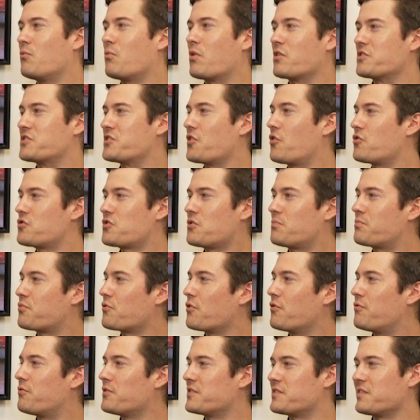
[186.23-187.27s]
Where social
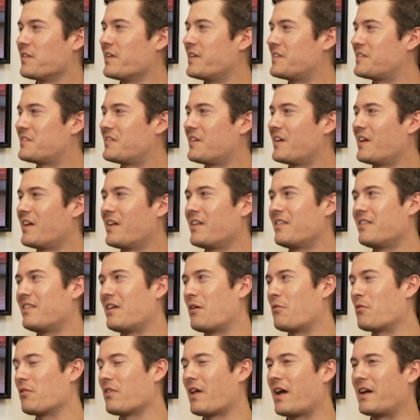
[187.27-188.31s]
proof was listed,
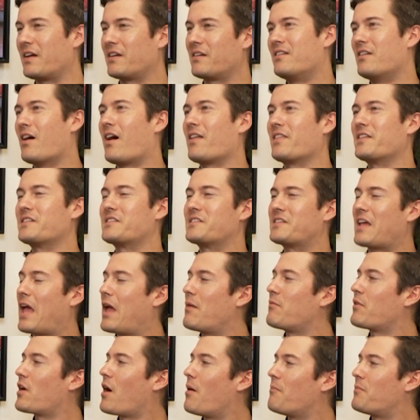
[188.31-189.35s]
they were like not the
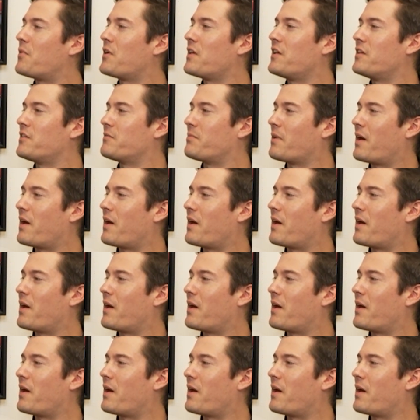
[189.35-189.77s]
same companies,